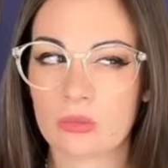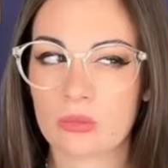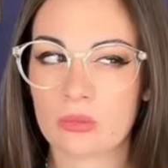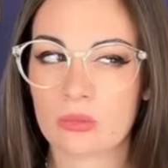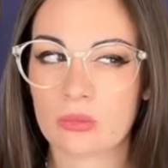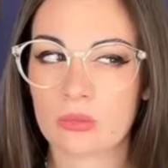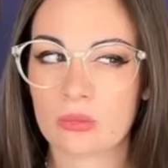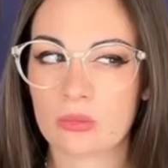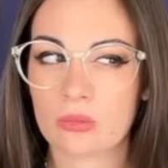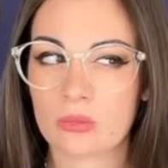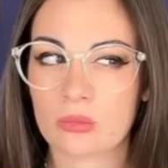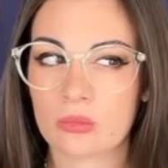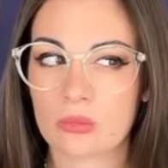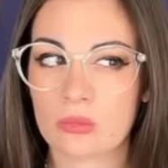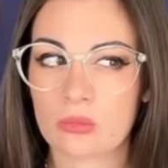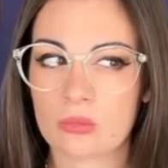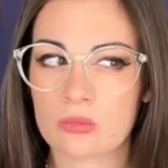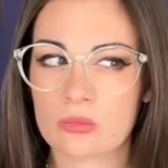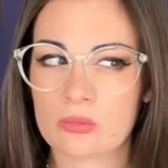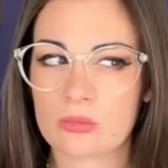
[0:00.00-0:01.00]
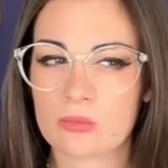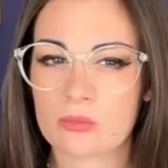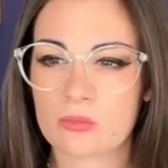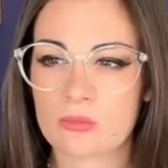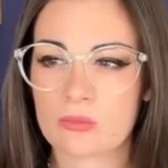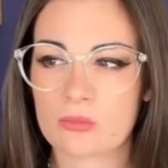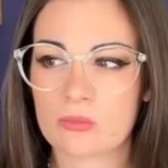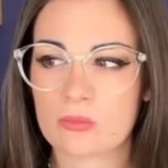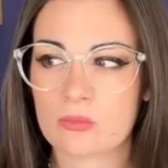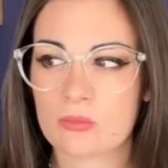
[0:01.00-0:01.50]

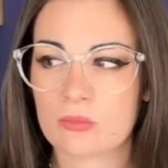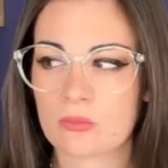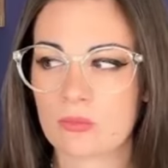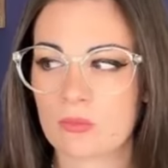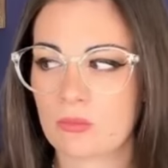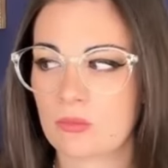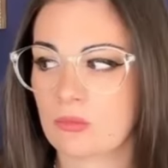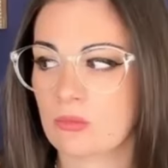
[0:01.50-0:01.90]
Nothing is said.